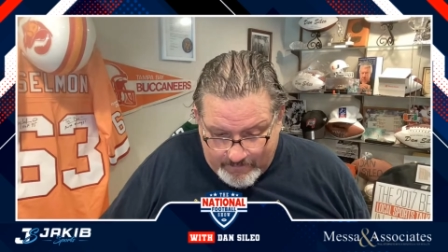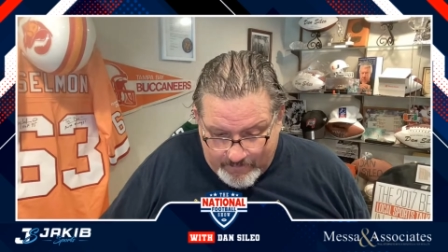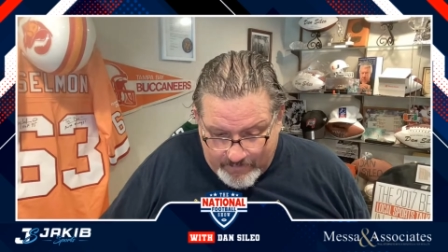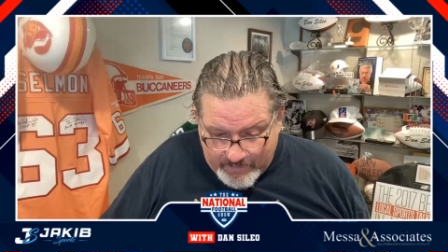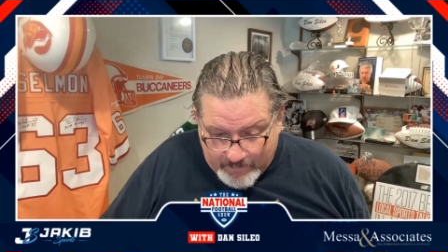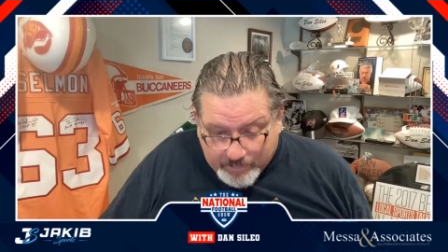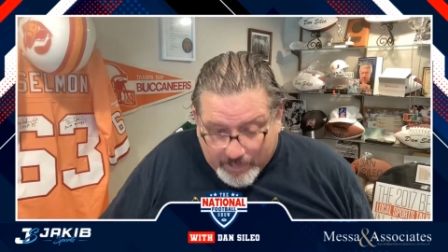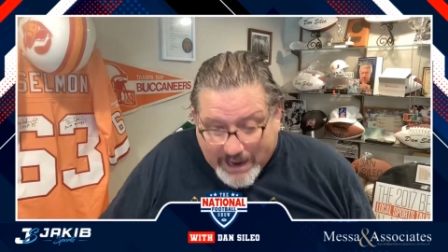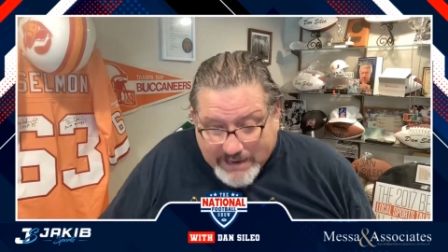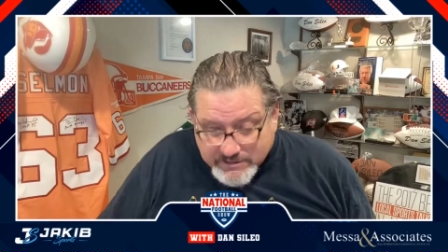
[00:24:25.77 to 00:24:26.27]
The
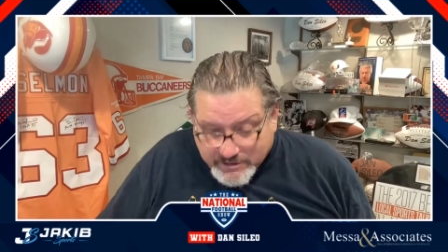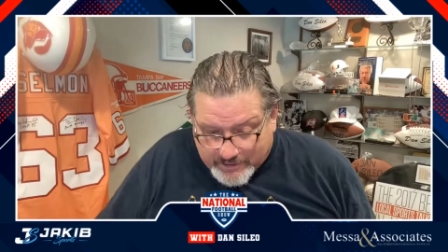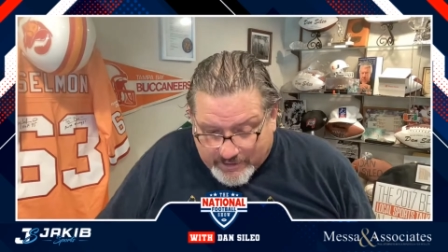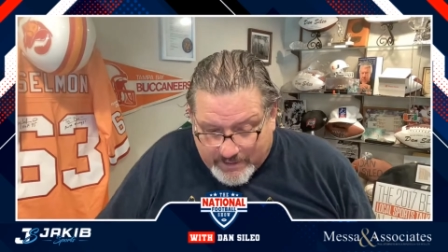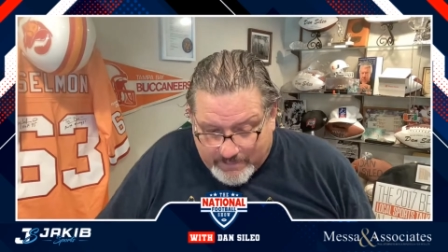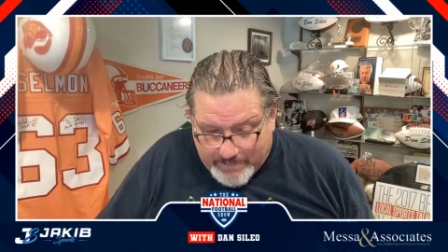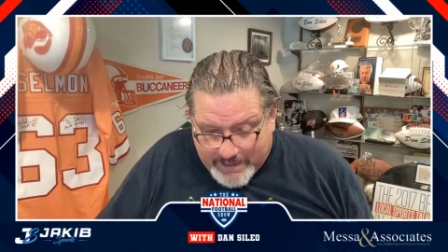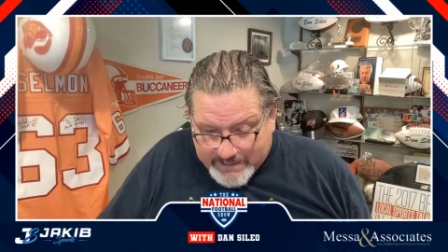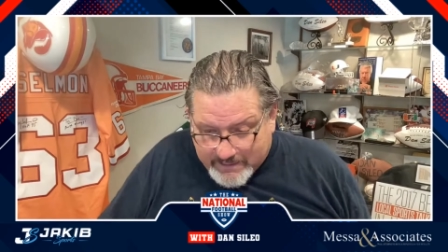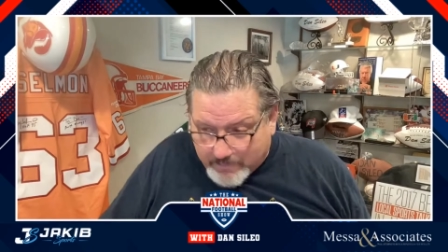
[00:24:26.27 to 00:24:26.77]
Browns are going to
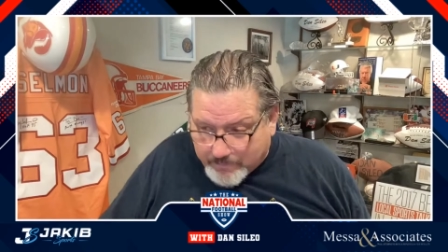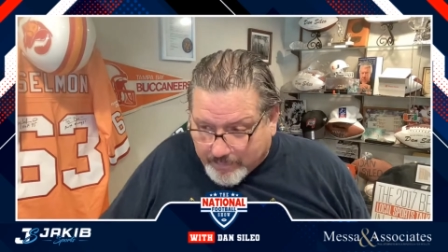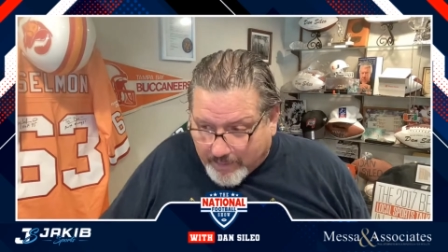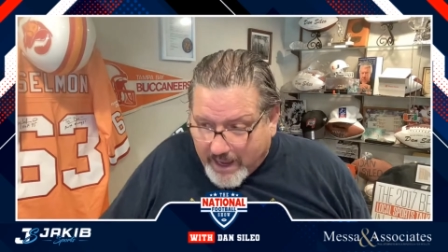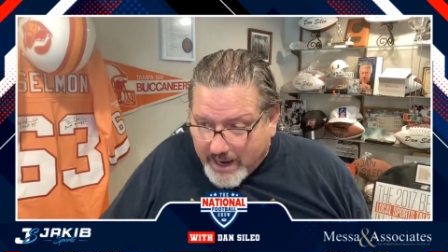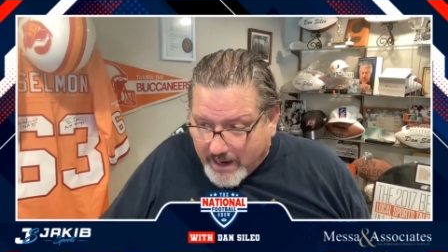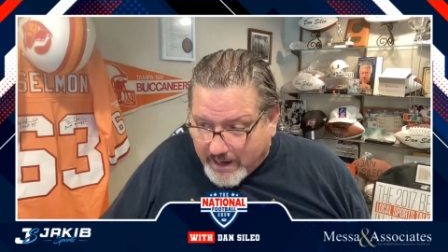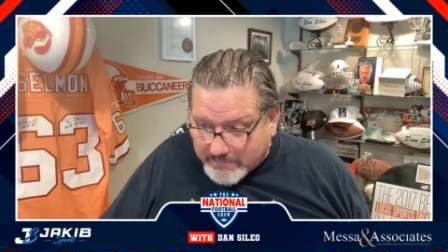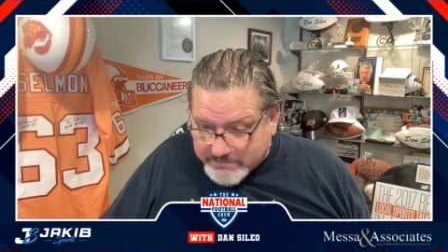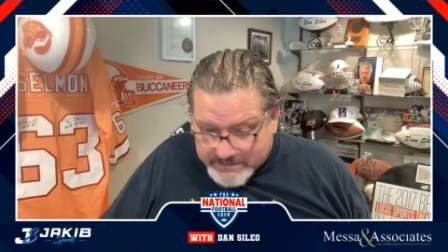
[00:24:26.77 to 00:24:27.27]
make the
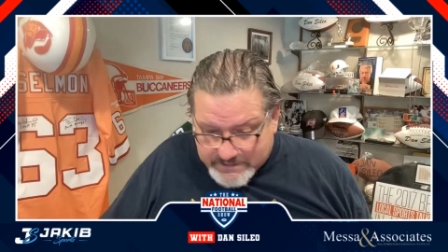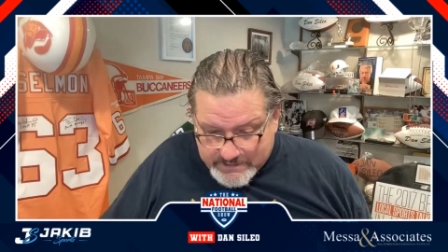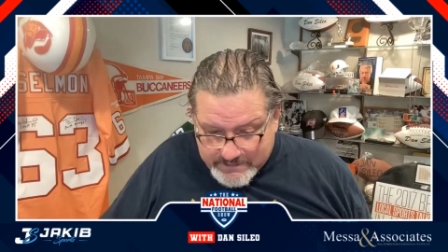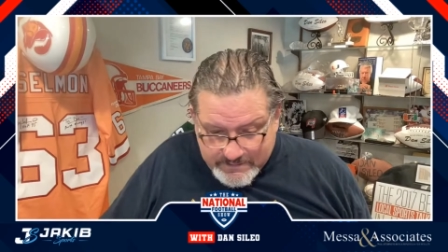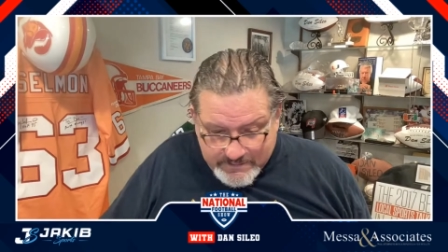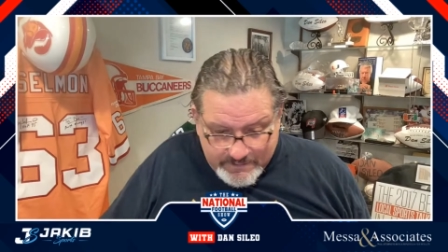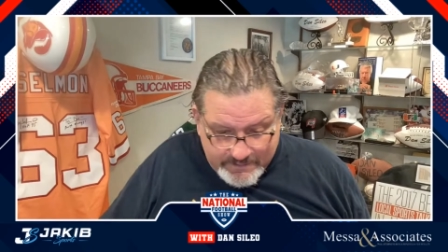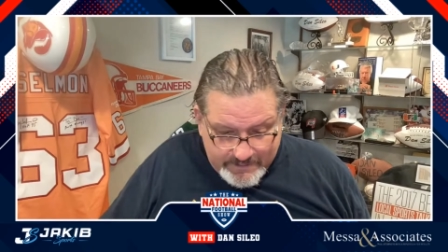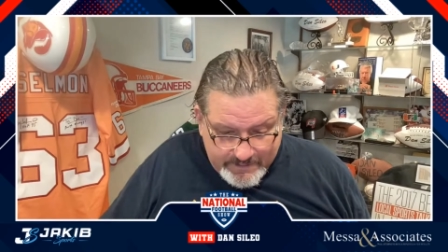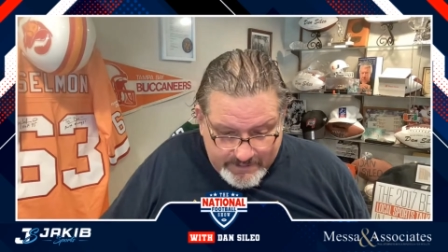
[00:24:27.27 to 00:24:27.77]
playoffs.
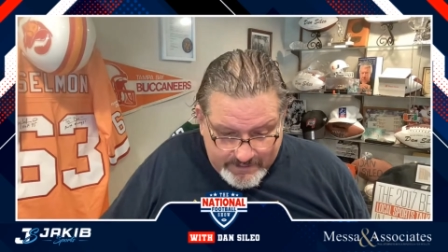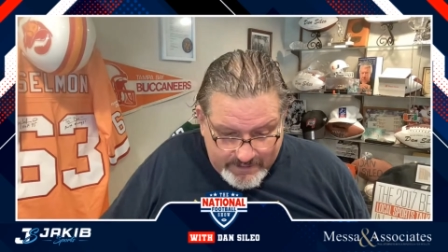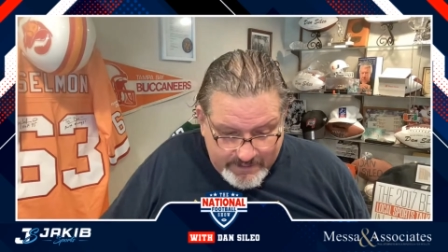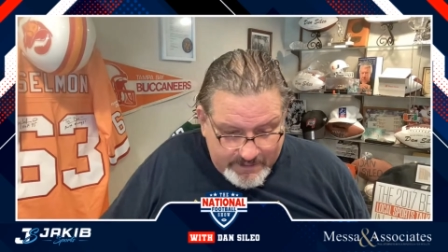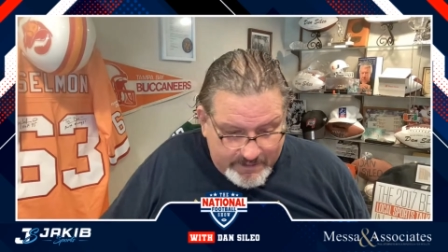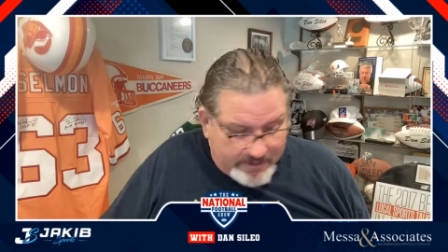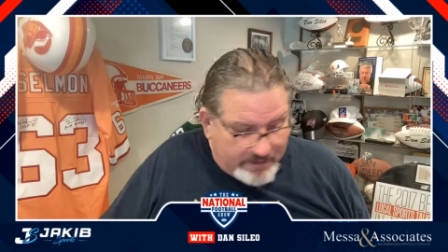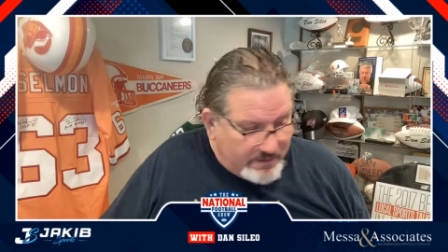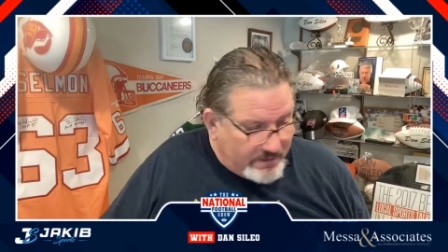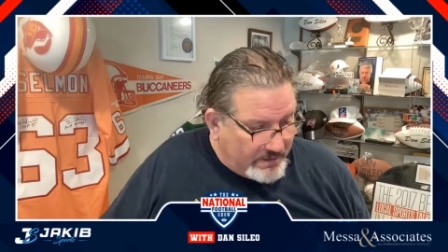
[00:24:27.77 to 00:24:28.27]

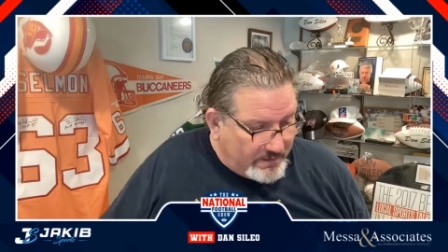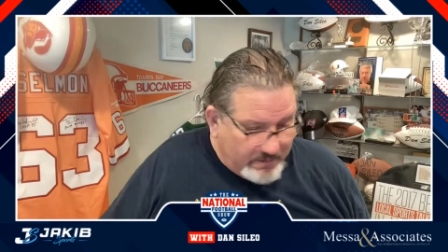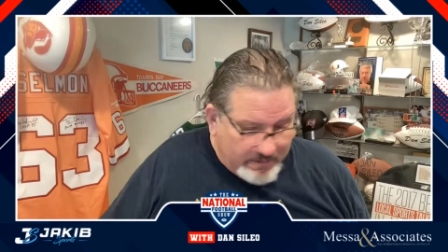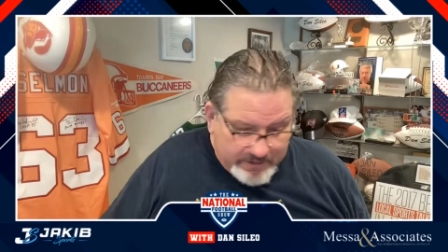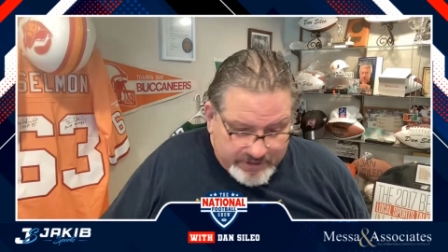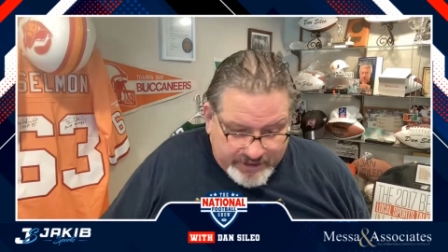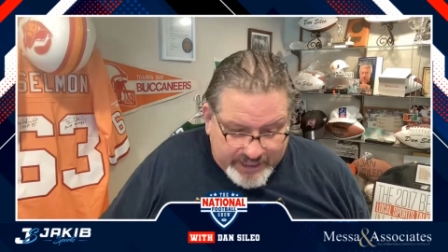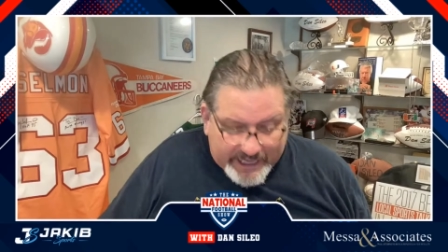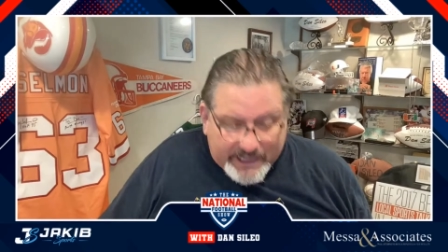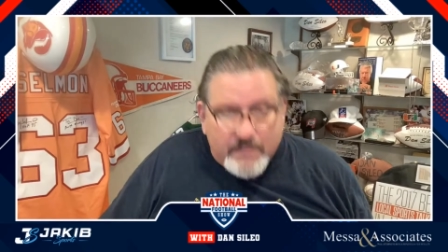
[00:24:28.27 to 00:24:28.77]

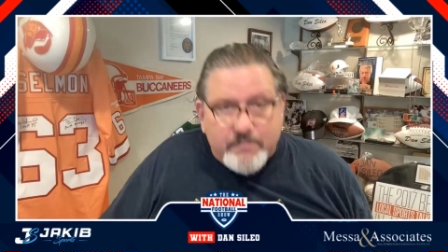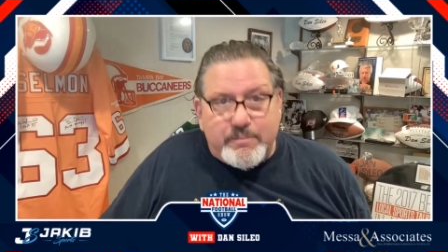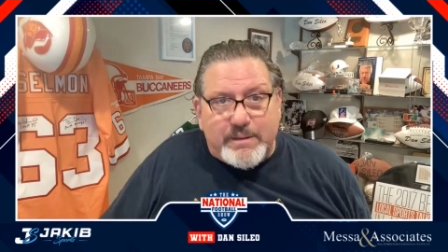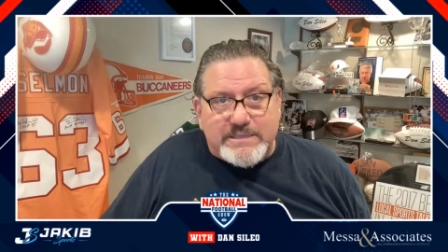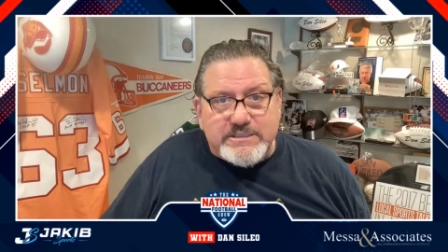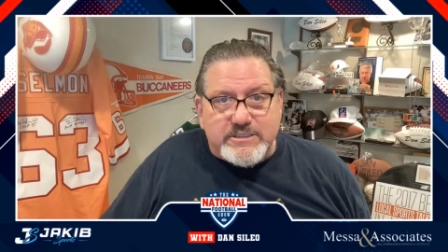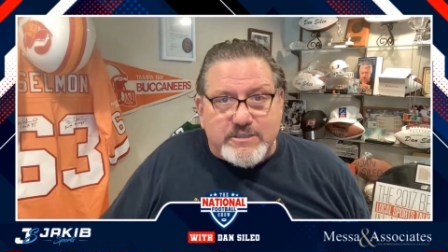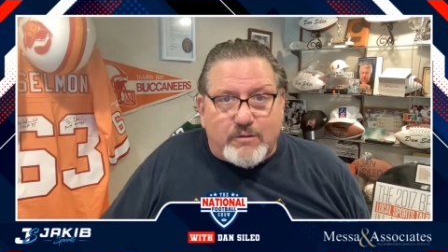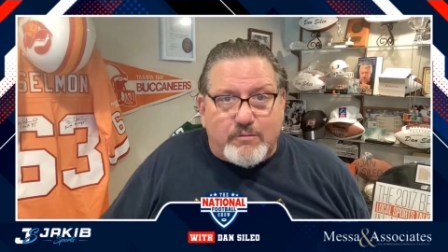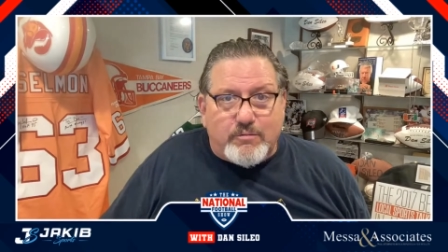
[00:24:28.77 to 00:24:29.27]
Second
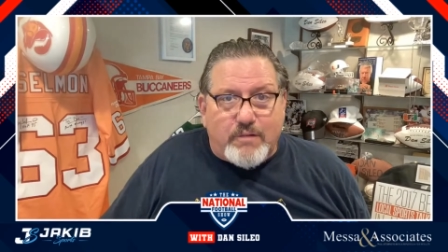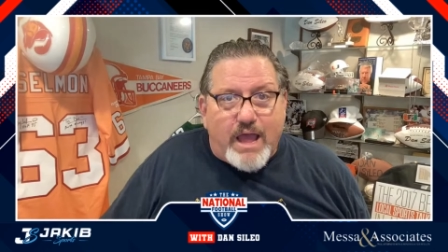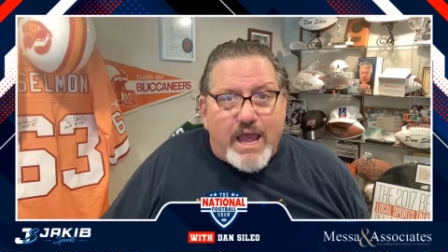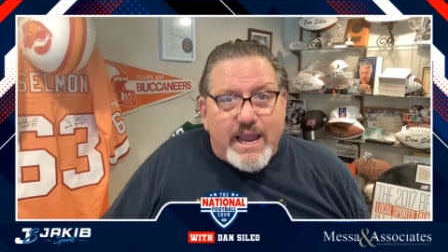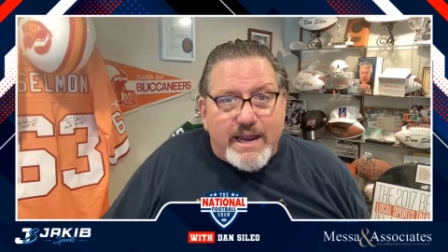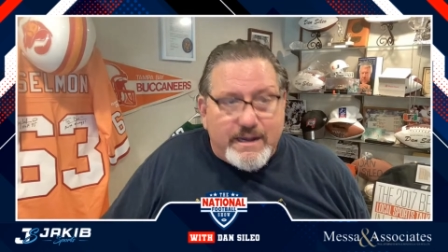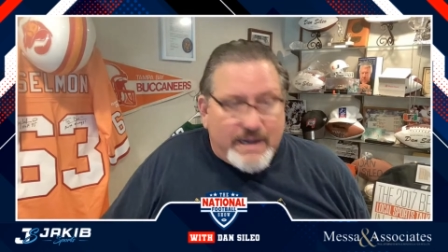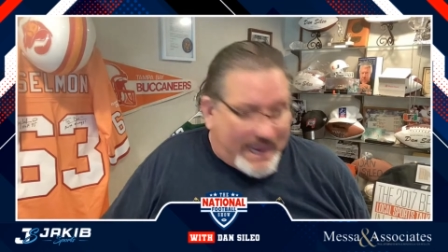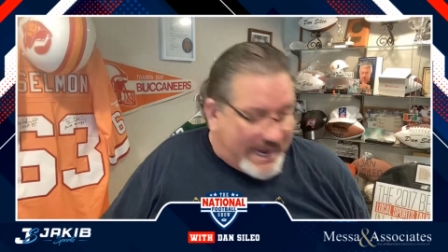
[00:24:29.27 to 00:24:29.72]
best O line,